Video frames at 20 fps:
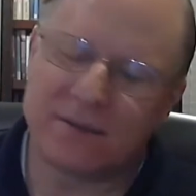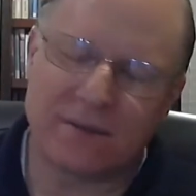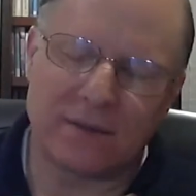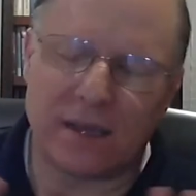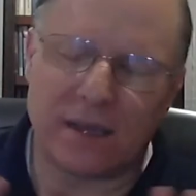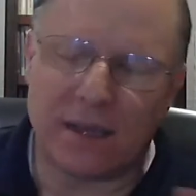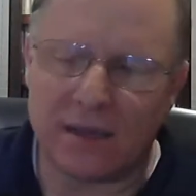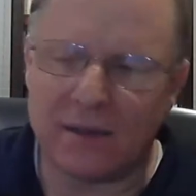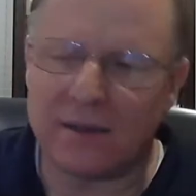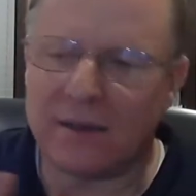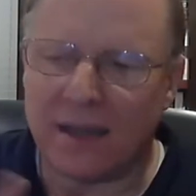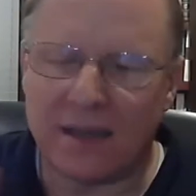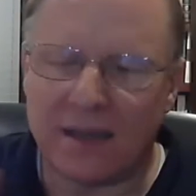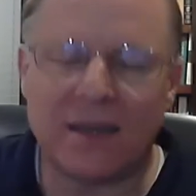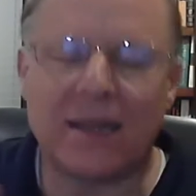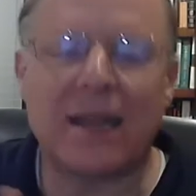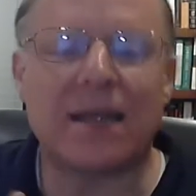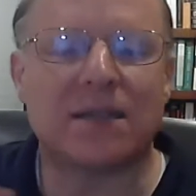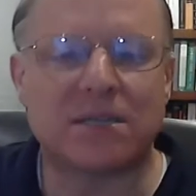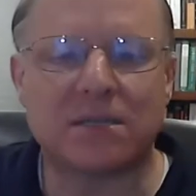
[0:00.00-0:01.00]
and
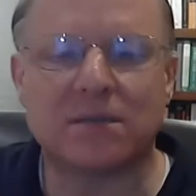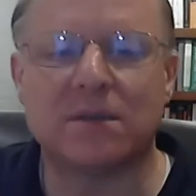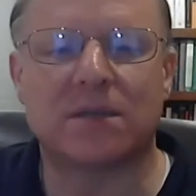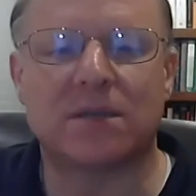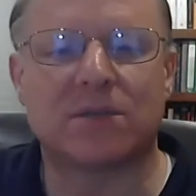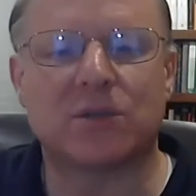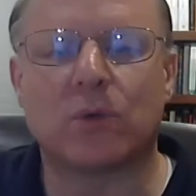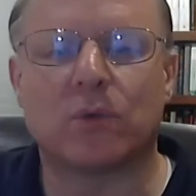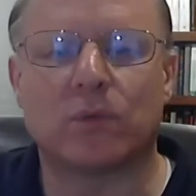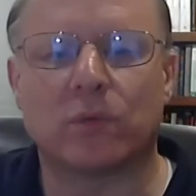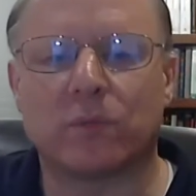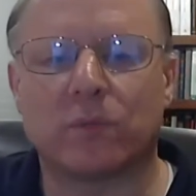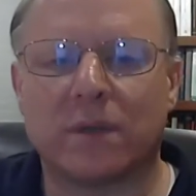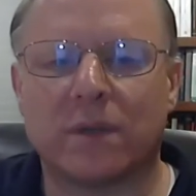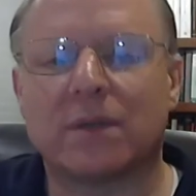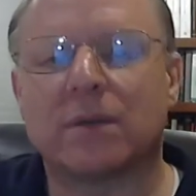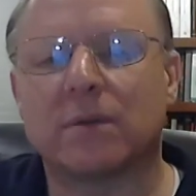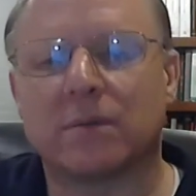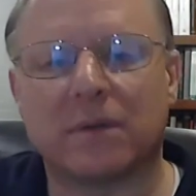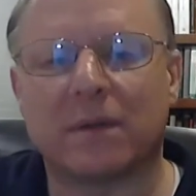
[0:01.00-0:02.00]
it has its own
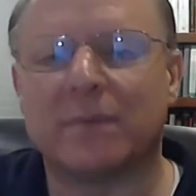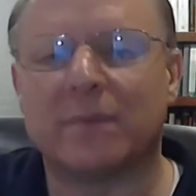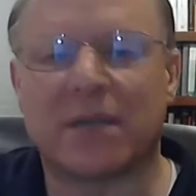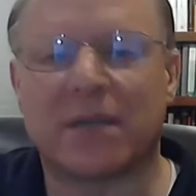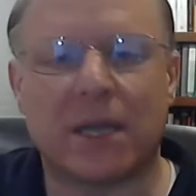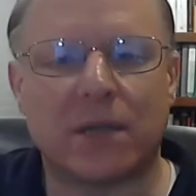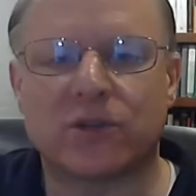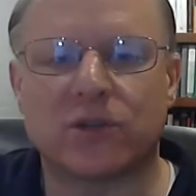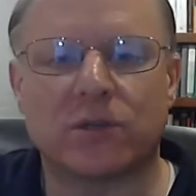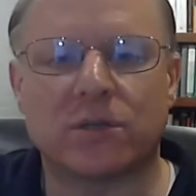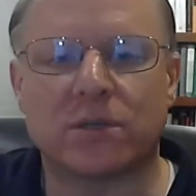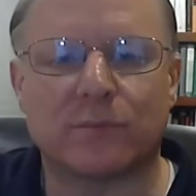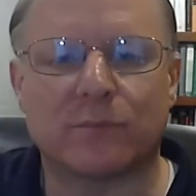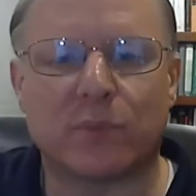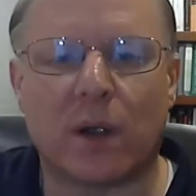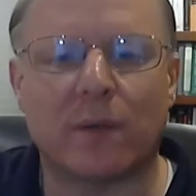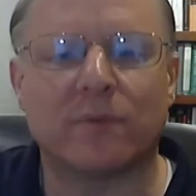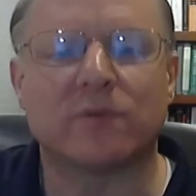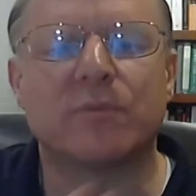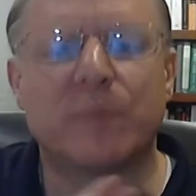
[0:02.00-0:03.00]
little limitations and
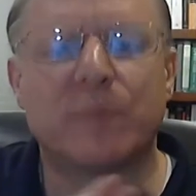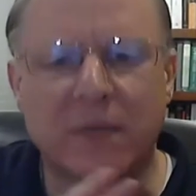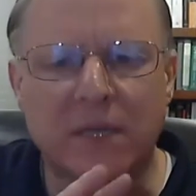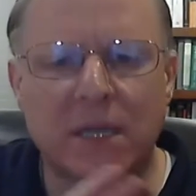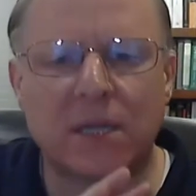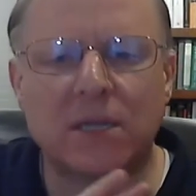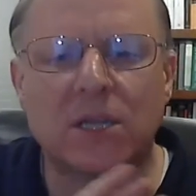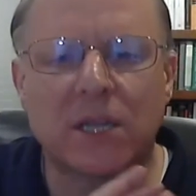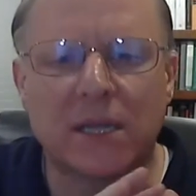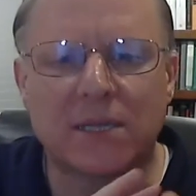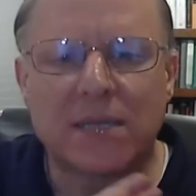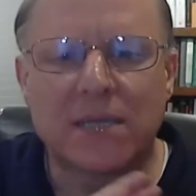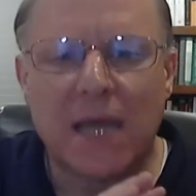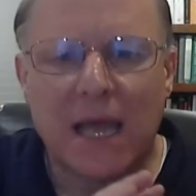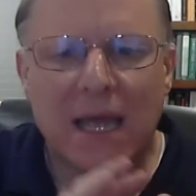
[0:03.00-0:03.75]
problems, but nonetheless,